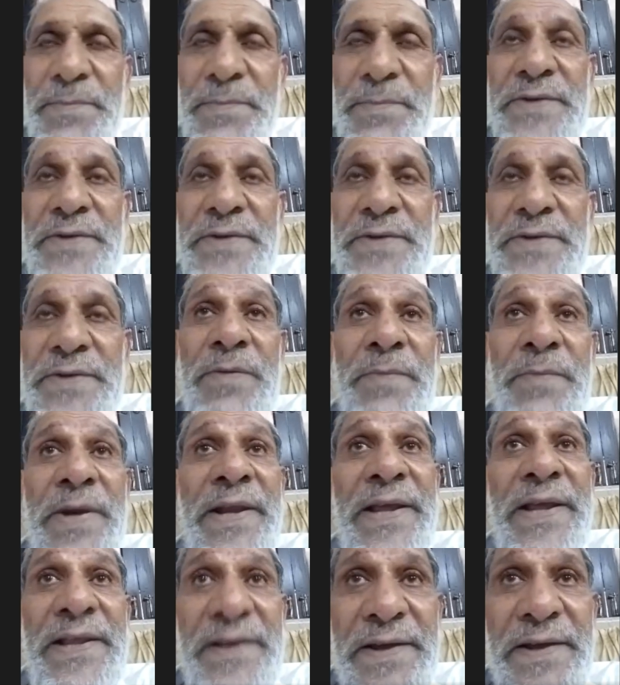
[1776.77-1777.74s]
has got
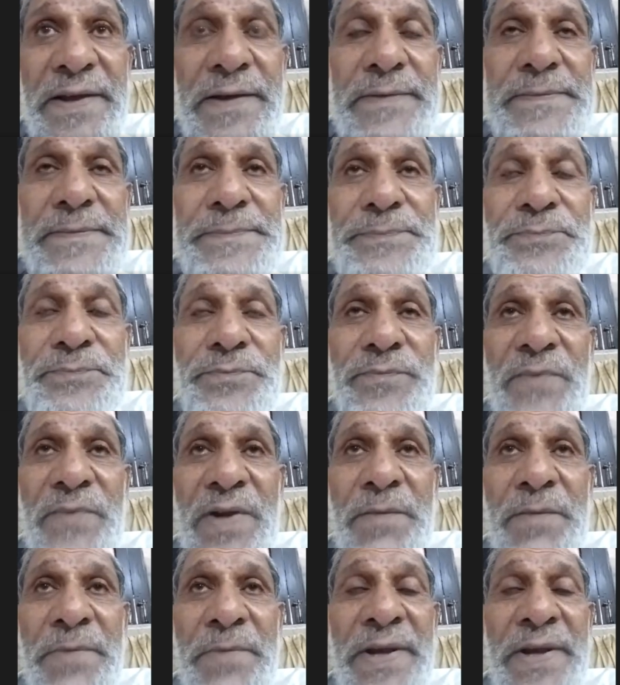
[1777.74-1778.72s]
malaria.
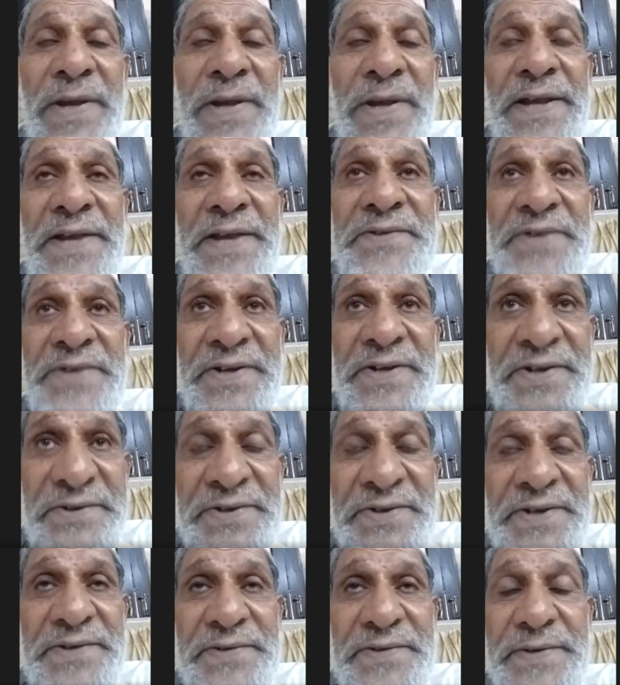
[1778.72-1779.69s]
Malaria is a disease.